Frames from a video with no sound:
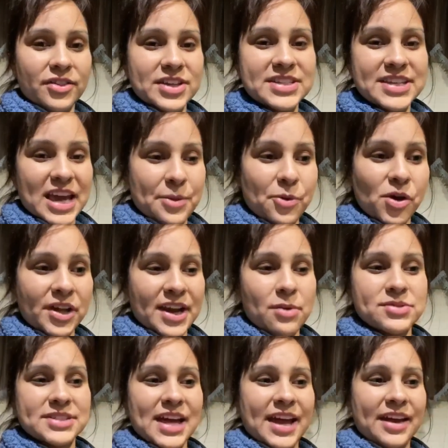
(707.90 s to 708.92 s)
table and I
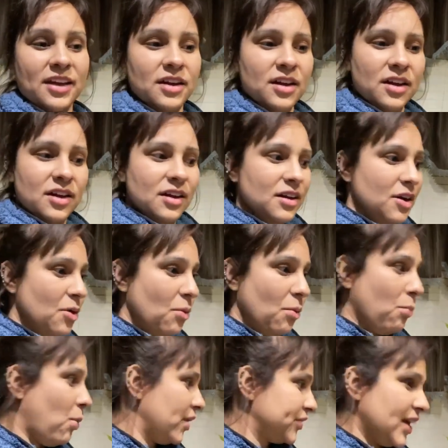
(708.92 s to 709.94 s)
was like,
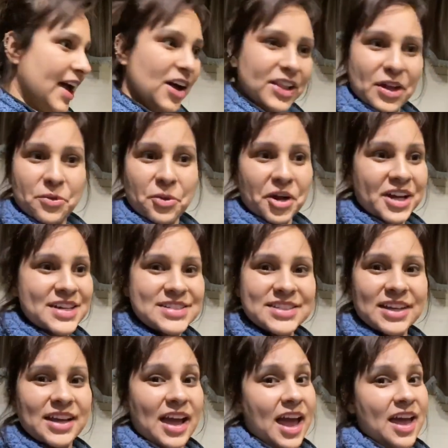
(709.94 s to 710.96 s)
what the hell? Like, where is
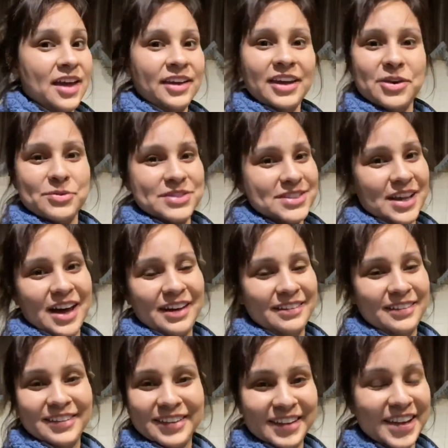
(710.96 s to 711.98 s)
he? And he was not
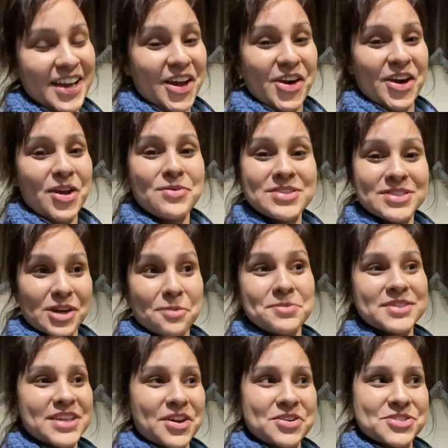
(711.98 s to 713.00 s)
here. He was
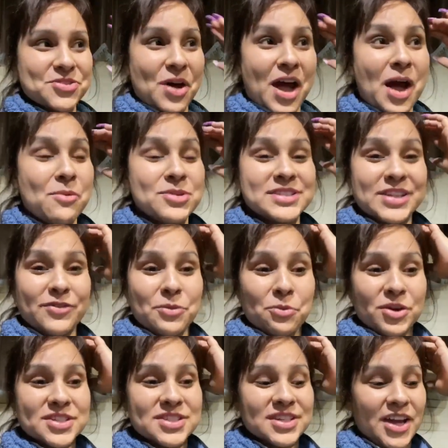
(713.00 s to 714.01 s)
upstairs. So I was even
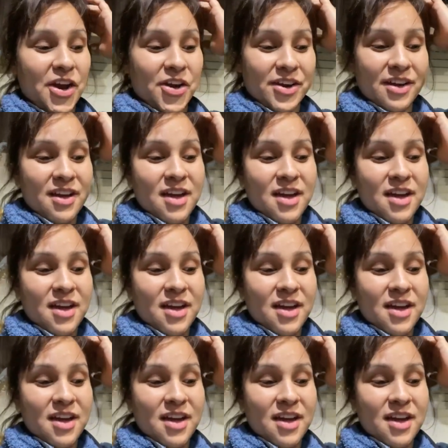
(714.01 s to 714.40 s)
more scared.